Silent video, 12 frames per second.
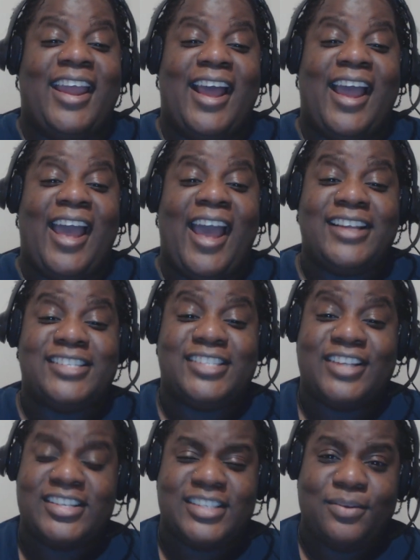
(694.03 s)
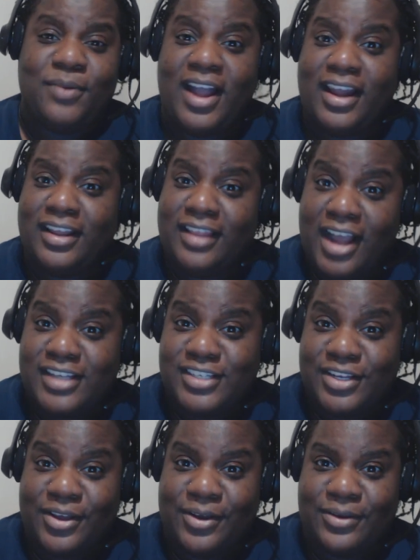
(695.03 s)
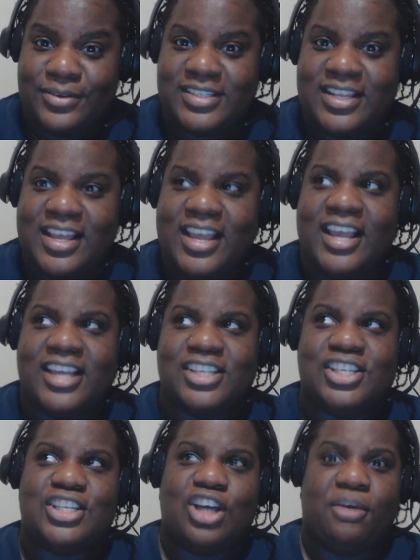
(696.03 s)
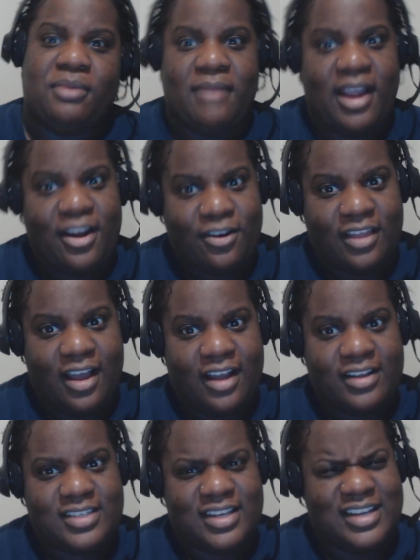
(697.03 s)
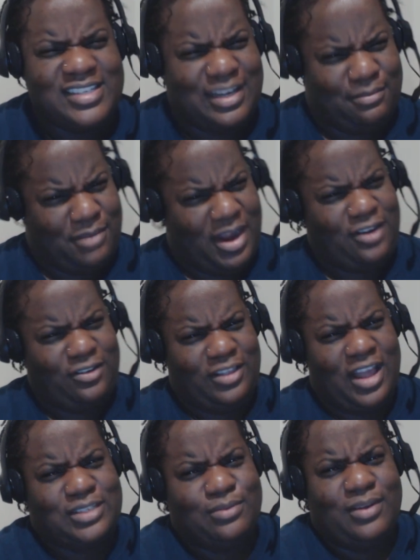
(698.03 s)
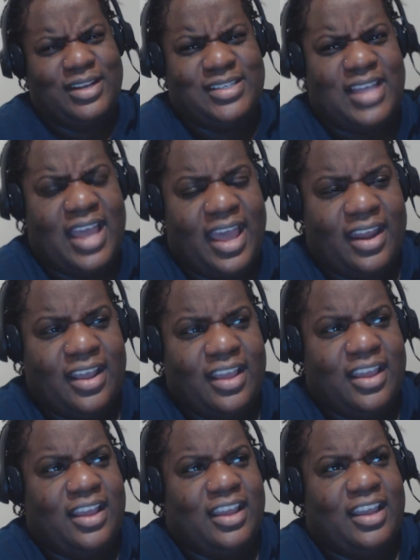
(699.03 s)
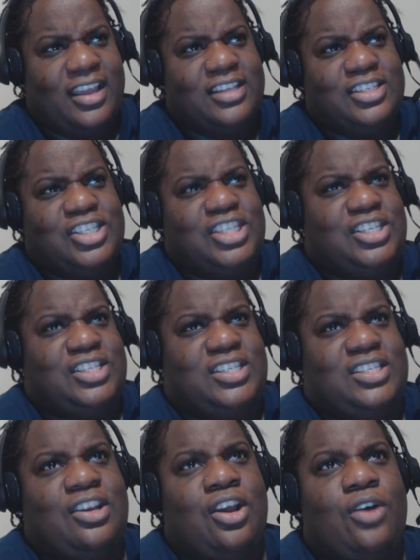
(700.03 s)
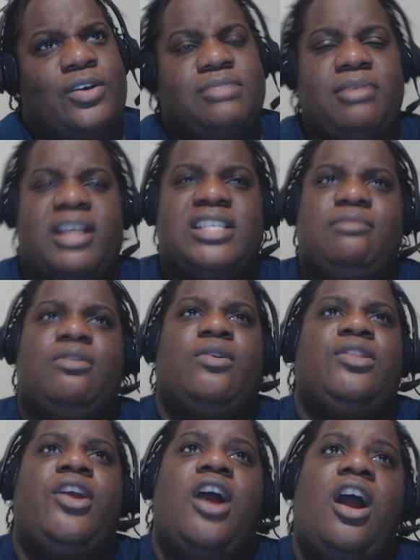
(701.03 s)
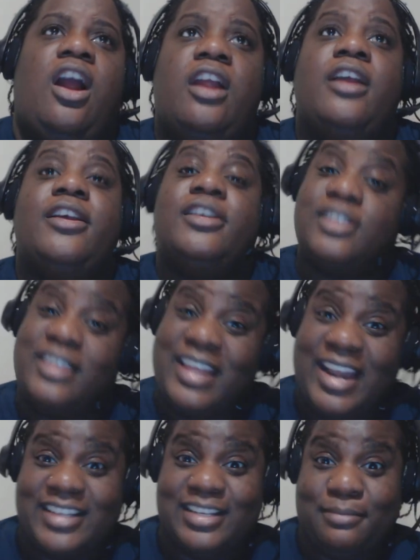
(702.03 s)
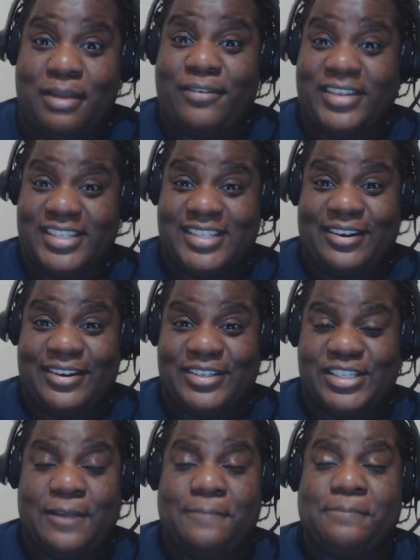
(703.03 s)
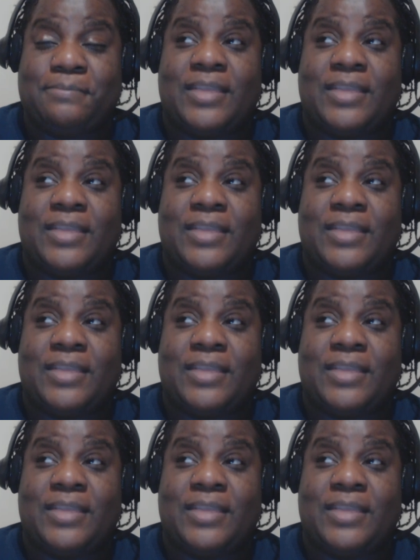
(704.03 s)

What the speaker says: And I asked her, I said, what kind of locks are those? And she told me MICROLOCS. And I said, MICROLOCS, what is that? And she just, explained to me what they are. So then I did my research.